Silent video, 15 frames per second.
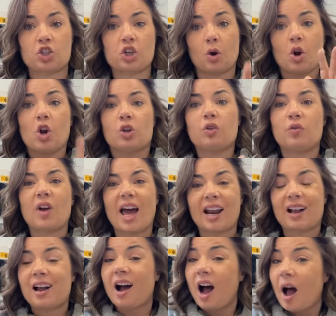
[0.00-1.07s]
So you've got a
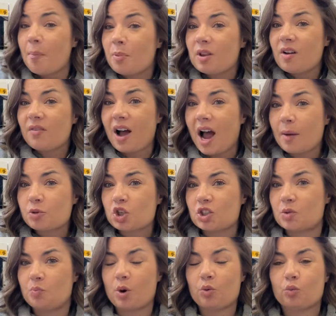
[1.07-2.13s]
couple of options,
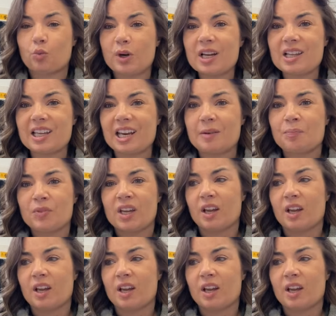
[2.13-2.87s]
but really,